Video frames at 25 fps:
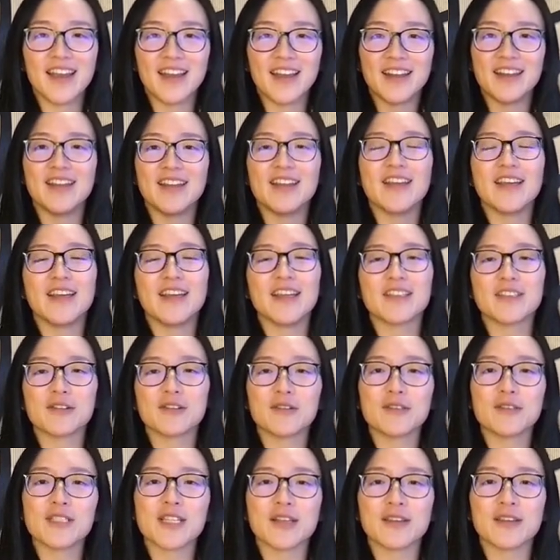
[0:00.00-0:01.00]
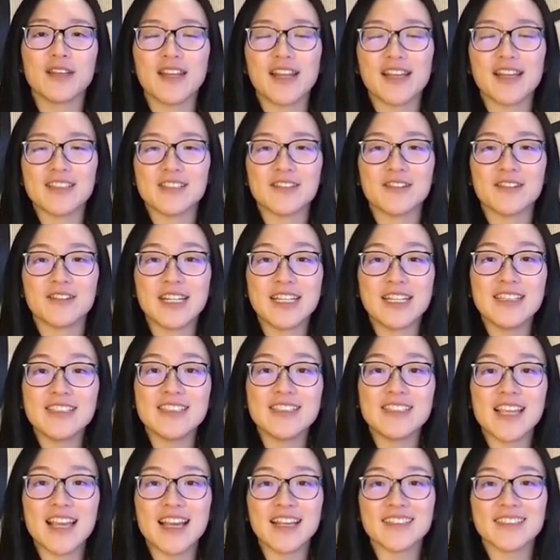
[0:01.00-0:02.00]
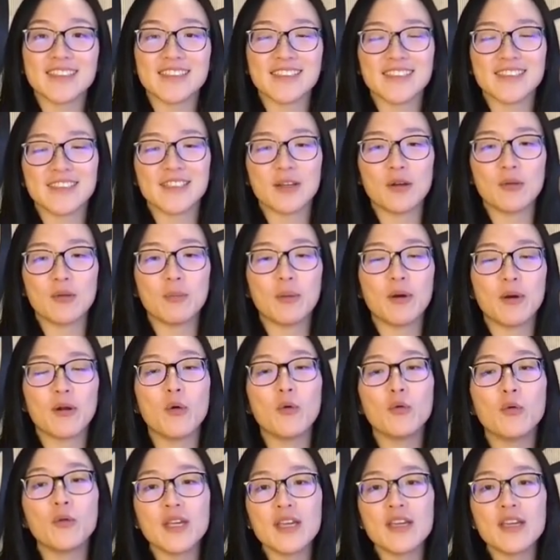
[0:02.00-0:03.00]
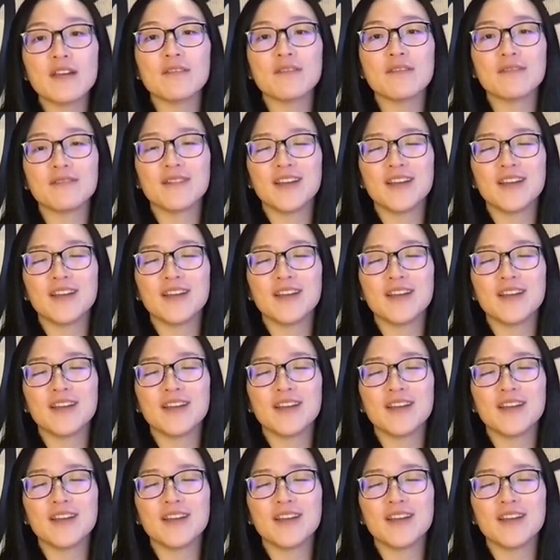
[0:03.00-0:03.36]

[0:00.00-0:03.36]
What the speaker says: And it turns out that answer is yes, but only if